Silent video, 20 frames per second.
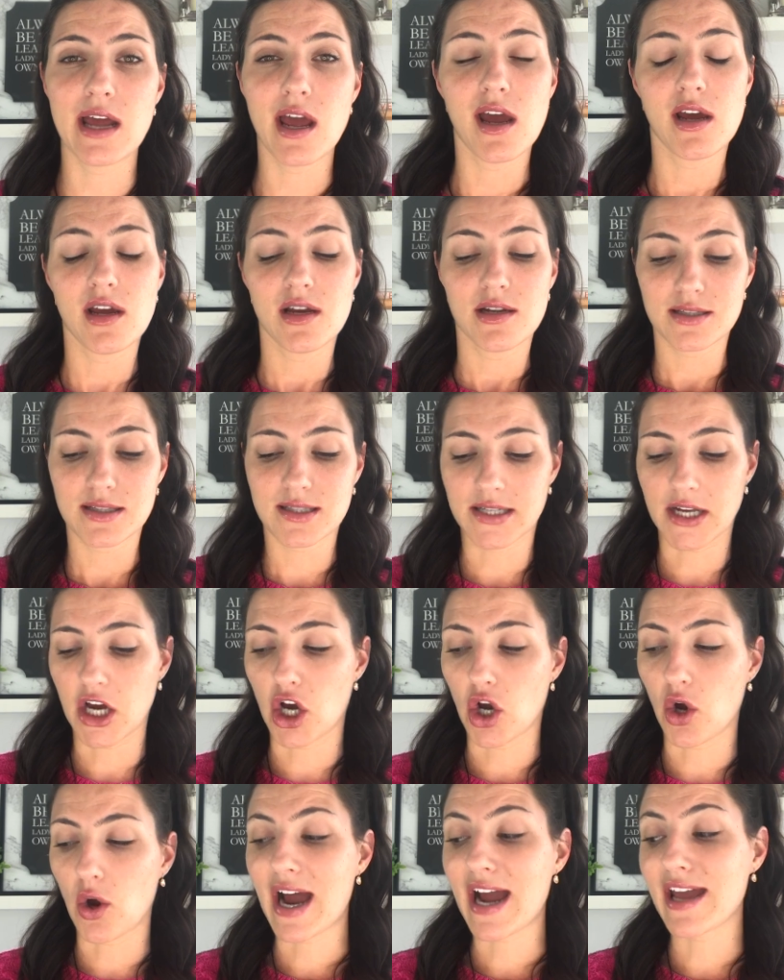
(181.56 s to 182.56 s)
it.
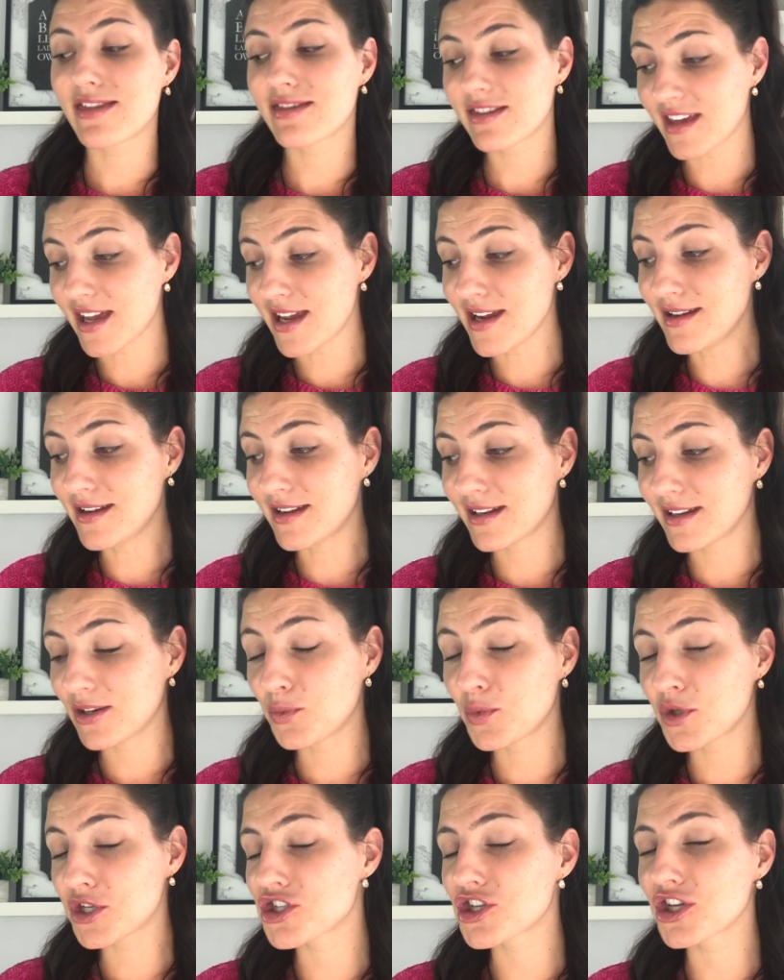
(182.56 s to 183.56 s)
So I
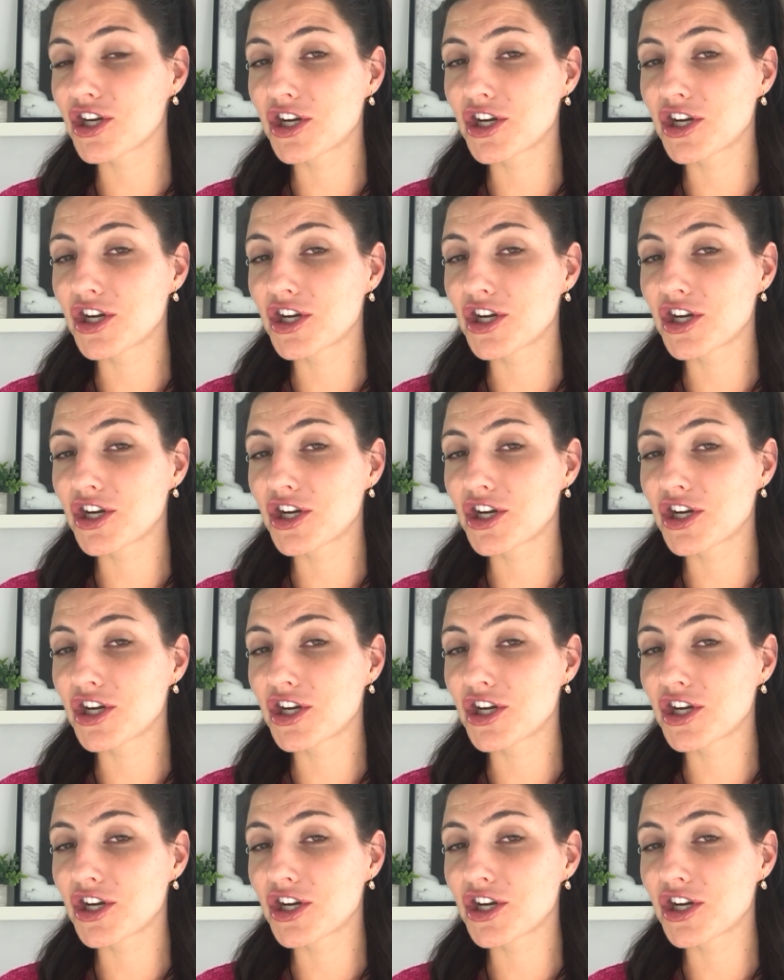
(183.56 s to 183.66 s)
think